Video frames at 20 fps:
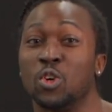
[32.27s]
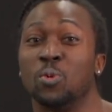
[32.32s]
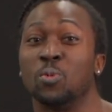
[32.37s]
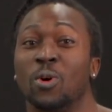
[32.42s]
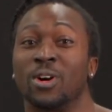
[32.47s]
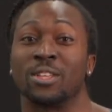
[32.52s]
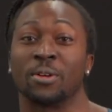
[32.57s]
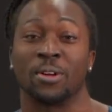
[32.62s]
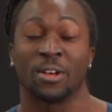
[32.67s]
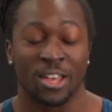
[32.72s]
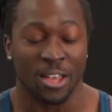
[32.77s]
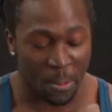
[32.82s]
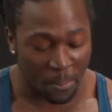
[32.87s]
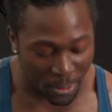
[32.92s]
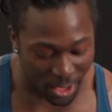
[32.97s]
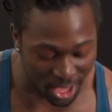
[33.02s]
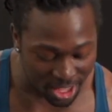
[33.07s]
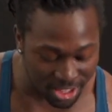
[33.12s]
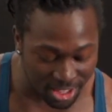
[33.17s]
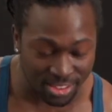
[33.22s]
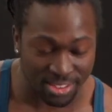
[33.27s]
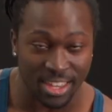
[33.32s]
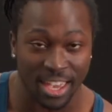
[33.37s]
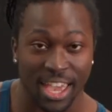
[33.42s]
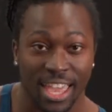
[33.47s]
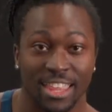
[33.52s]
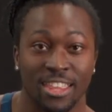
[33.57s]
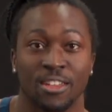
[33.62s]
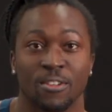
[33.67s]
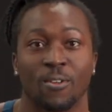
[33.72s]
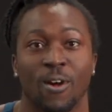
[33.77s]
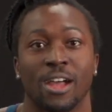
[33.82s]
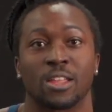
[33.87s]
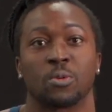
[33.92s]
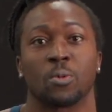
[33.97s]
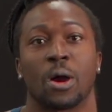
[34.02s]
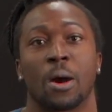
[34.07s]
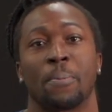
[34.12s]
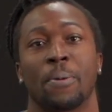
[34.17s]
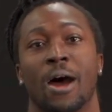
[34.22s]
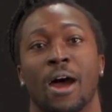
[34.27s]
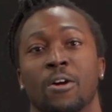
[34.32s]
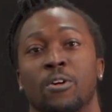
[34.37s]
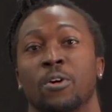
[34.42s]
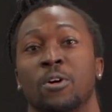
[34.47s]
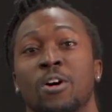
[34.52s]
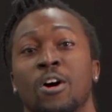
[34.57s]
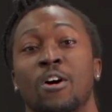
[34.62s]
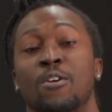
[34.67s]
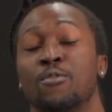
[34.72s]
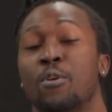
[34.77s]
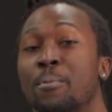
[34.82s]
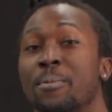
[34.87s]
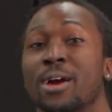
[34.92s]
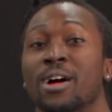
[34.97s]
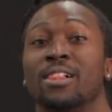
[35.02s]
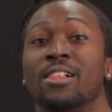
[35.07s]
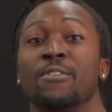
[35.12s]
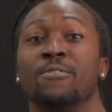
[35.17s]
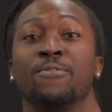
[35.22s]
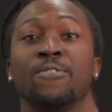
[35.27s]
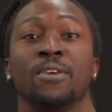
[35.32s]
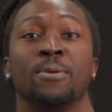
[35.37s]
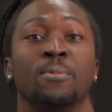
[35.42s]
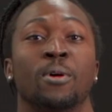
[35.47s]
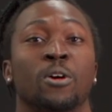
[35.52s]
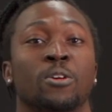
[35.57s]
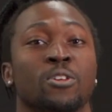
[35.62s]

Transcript: want to purchase any Rider Wear apparel for male and female,